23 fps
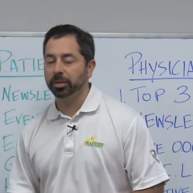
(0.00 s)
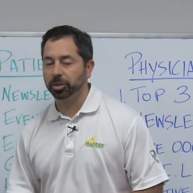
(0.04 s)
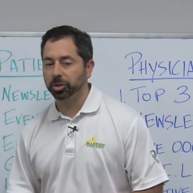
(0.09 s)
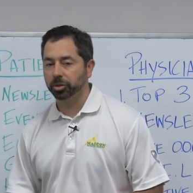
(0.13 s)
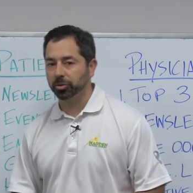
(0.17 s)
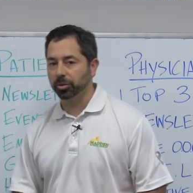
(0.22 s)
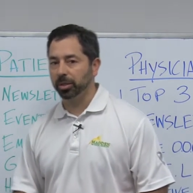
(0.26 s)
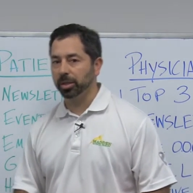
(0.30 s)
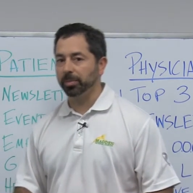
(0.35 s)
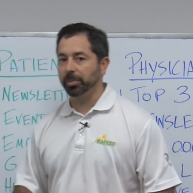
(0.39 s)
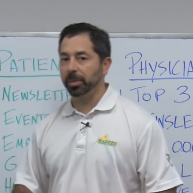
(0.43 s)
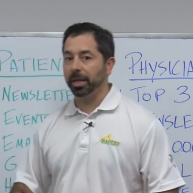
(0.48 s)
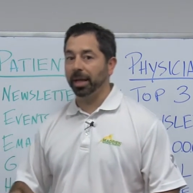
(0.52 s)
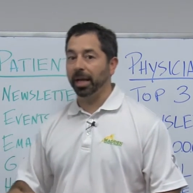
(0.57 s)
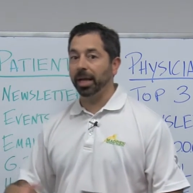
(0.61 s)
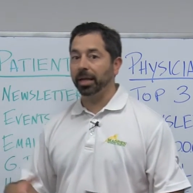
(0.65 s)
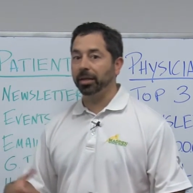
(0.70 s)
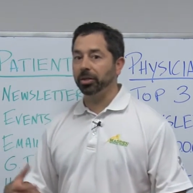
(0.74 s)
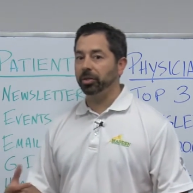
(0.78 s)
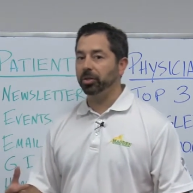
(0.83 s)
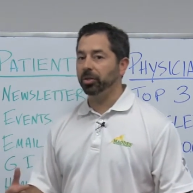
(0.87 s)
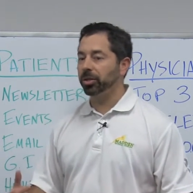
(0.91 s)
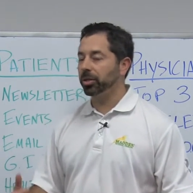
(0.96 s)
treatment.
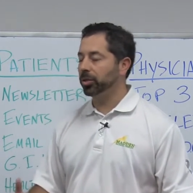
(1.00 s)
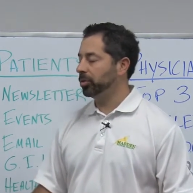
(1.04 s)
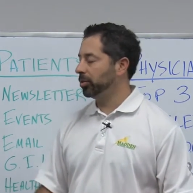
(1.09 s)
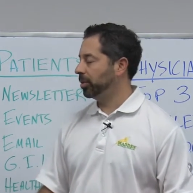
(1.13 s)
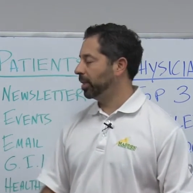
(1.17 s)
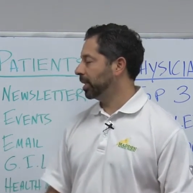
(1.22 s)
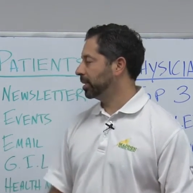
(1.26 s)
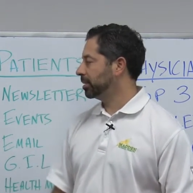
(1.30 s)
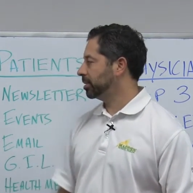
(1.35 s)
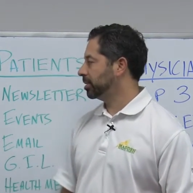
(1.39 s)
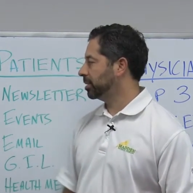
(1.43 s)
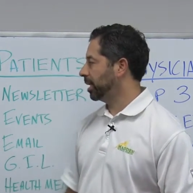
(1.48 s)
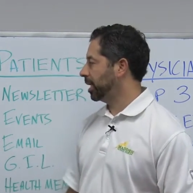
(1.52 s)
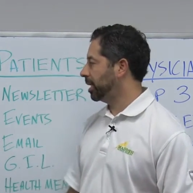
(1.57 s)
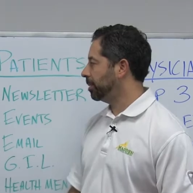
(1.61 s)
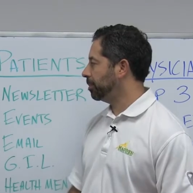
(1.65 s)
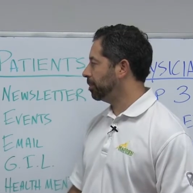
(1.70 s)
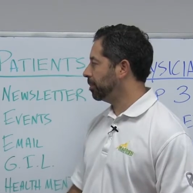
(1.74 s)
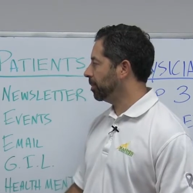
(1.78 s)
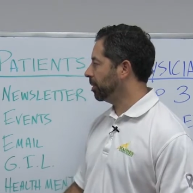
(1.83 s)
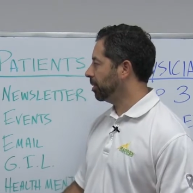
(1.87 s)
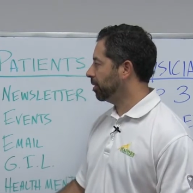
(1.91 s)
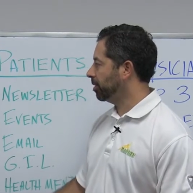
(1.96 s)
And you can do that
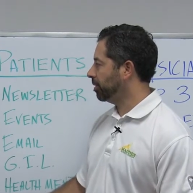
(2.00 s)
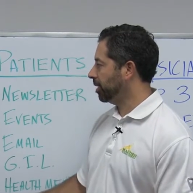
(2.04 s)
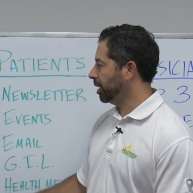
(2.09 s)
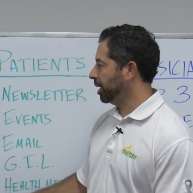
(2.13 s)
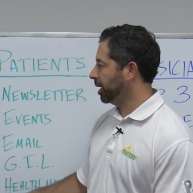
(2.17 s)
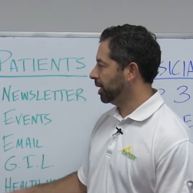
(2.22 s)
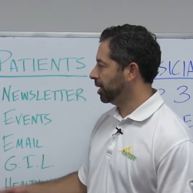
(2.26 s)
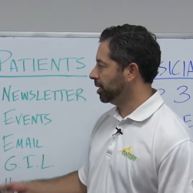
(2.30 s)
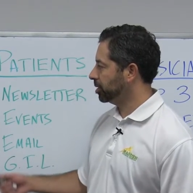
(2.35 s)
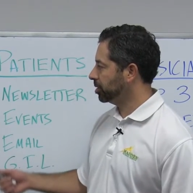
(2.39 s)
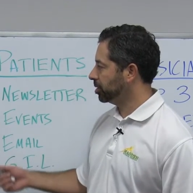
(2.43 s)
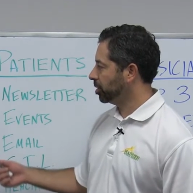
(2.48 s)
same thing.